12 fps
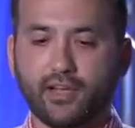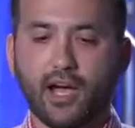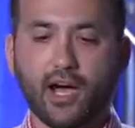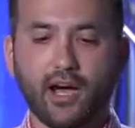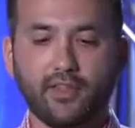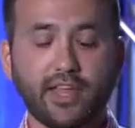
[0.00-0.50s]

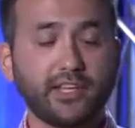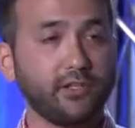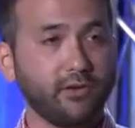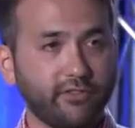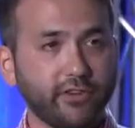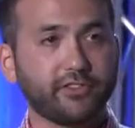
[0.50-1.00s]
that
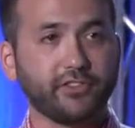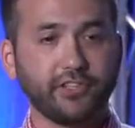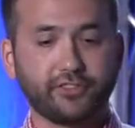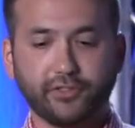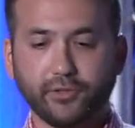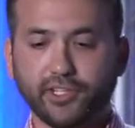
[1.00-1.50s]
university
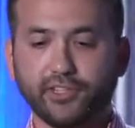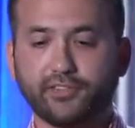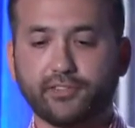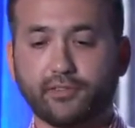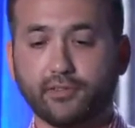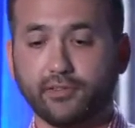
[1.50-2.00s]

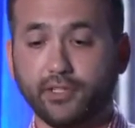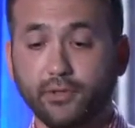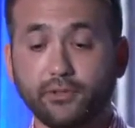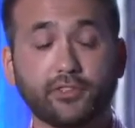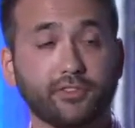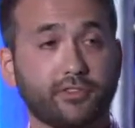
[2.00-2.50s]
students
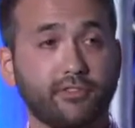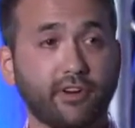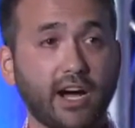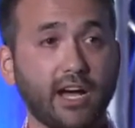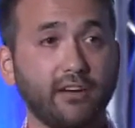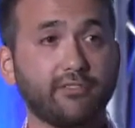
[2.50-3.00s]
use to
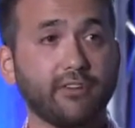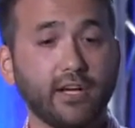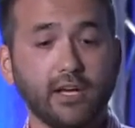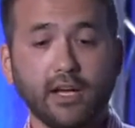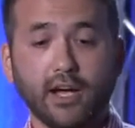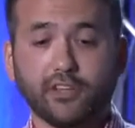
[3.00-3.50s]
survive,
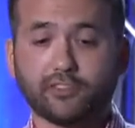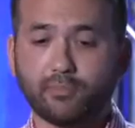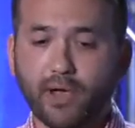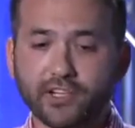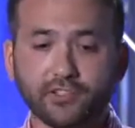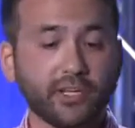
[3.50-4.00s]

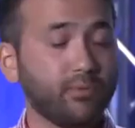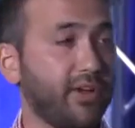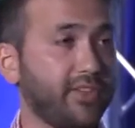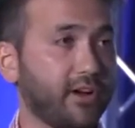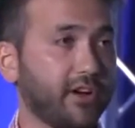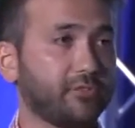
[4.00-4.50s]
especially when
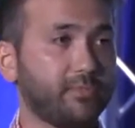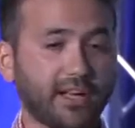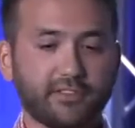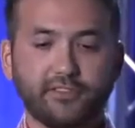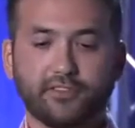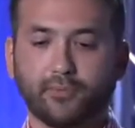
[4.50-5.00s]
they're
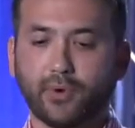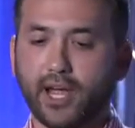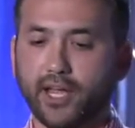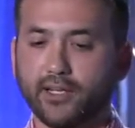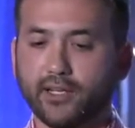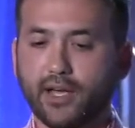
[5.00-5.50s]
expected to
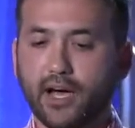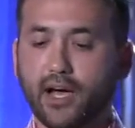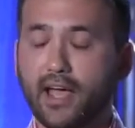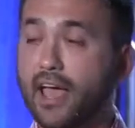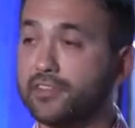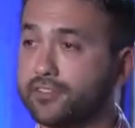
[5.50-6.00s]
write
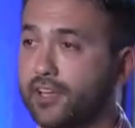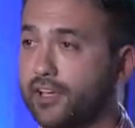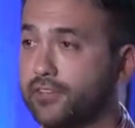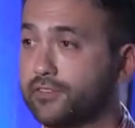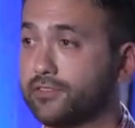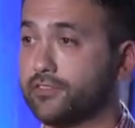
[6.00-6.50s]

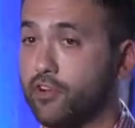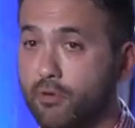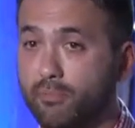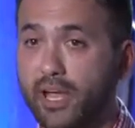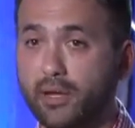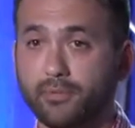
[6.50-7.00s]
essays, term
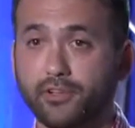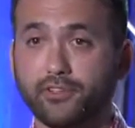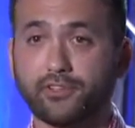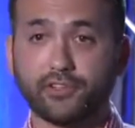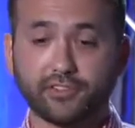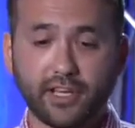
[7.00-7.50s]

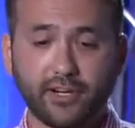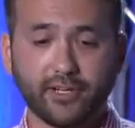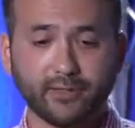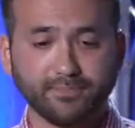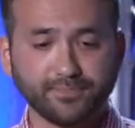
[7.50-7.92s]
papers, etc.